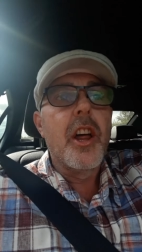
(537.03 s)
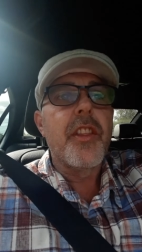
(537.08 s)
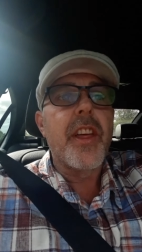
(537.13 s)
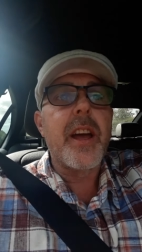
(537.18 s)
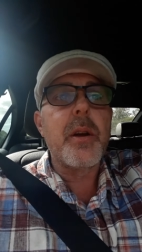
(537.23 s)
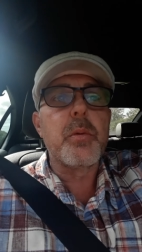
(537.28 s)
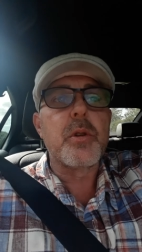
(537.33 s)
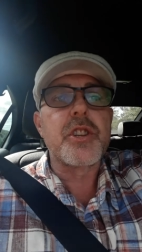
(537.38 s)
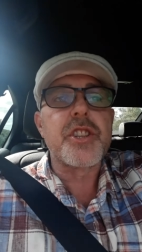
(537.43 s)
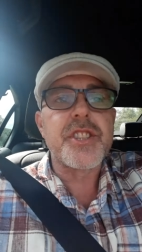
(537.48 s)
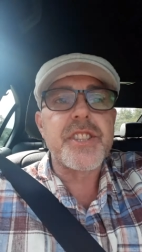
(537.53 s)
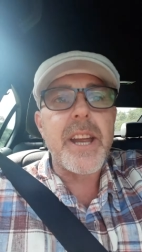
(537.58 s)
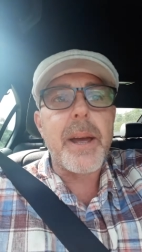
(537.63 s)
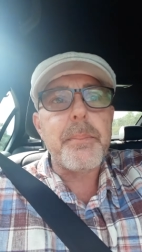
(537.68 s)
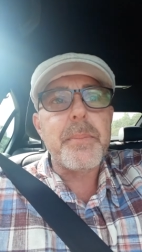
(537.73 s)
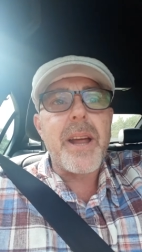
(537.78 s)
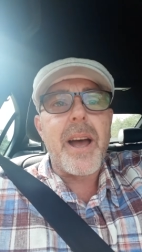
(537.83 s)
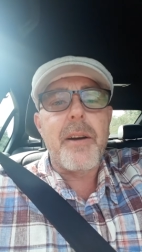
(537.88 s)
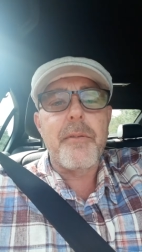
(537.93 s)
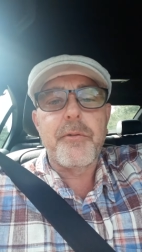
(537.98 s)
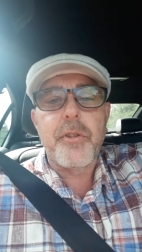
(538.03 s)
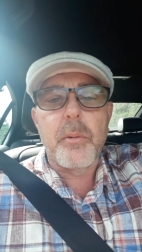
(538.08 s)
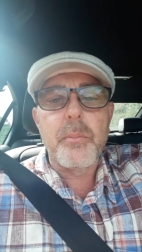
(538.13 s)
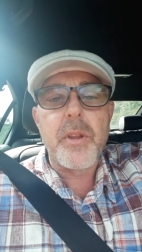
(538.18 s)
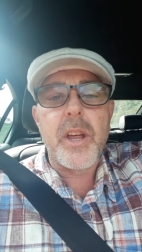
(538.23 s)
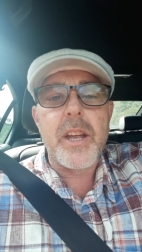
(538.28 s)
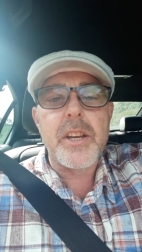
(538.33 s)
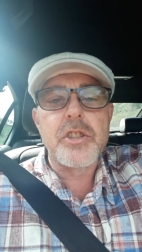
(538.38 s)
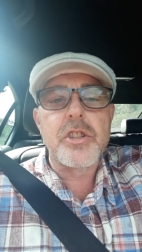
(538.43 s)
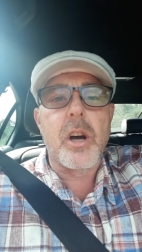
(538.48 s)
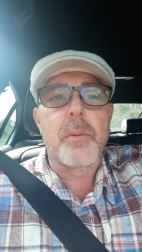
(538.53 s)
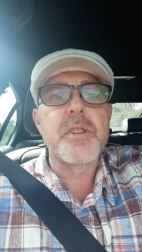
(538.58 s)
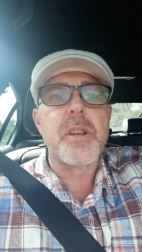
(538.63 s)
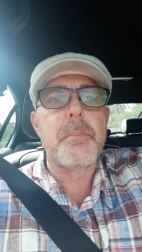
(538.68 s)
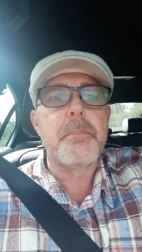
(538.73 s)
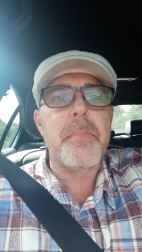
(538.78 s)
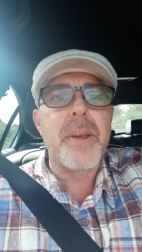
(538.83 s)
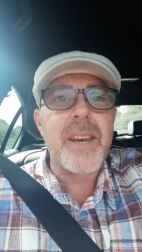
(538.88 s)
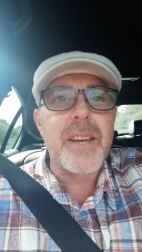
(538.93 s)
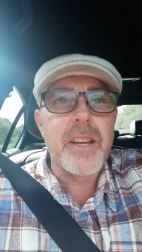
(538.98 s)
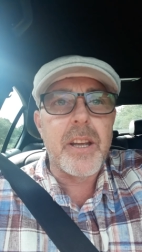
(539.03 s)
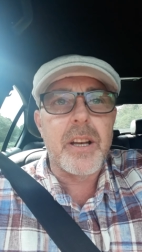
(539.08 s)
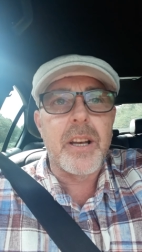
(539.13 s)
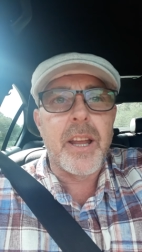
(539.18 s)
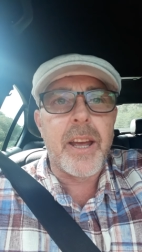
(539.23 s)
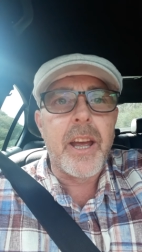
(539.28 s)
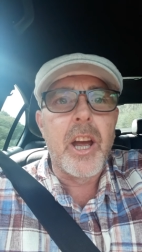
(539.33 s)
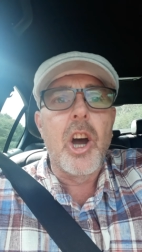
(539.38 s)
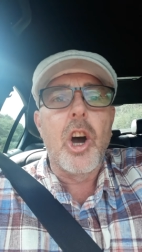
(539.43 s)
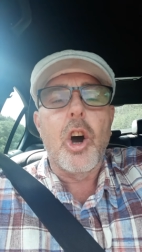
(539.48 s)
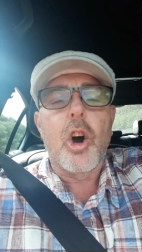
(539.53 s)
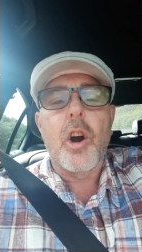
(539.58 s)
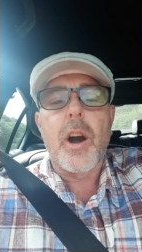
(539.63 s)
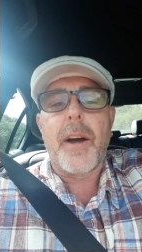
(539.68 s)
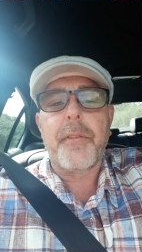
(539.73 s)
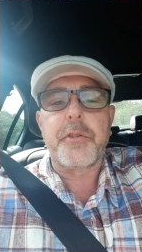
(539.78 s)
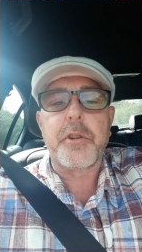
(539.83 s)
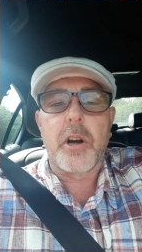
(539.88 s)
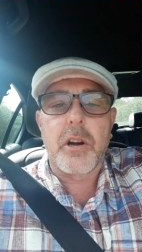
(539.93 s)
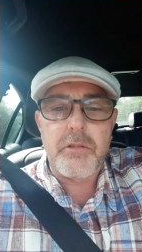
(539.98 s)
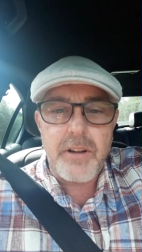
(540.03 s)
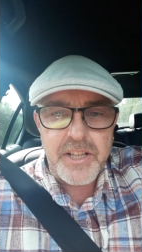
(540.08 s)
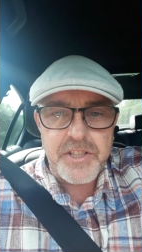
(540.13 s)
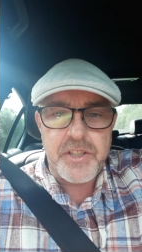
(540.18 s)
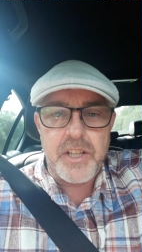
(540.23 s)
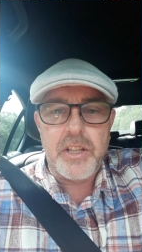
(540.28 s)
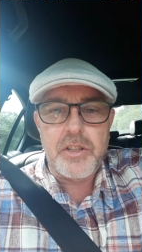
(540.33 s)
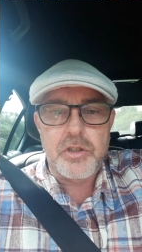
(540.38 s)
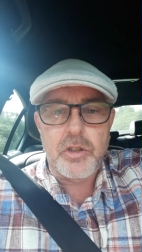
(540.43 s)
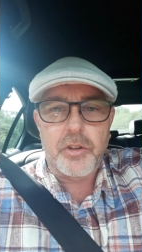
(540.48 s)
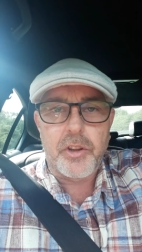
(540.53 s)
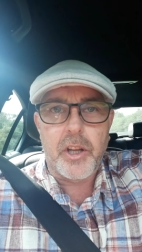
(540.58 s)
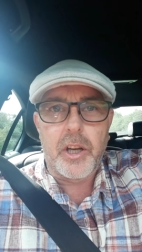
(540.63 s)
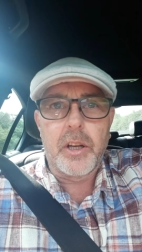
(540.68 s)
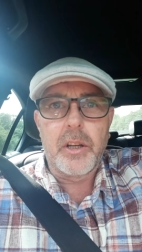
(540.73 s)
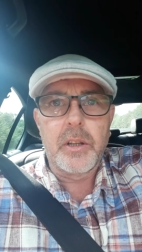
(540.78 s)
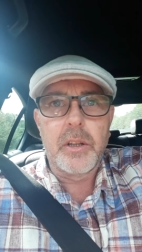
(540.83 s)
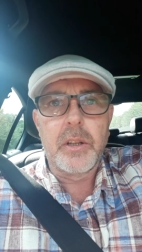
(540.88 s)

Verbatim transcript: they would step down from their jobs immediately or have to arrest each other.